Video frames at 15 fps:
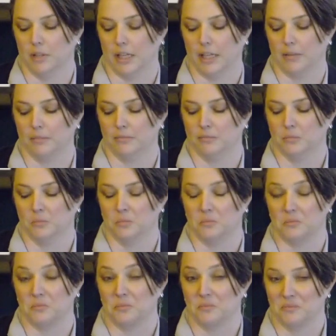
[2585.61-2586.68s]
I
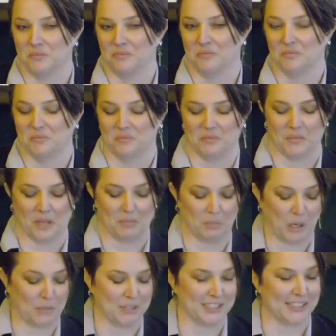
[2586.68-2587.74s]

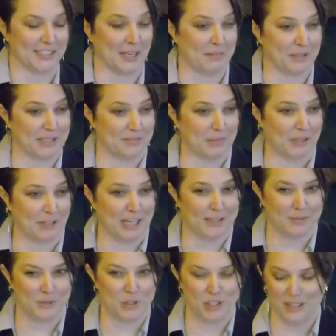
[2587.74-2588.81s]
promise it's not because of my
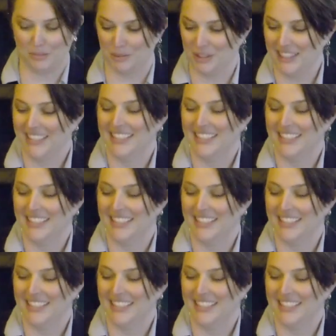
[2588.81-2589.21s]
craftsmanship.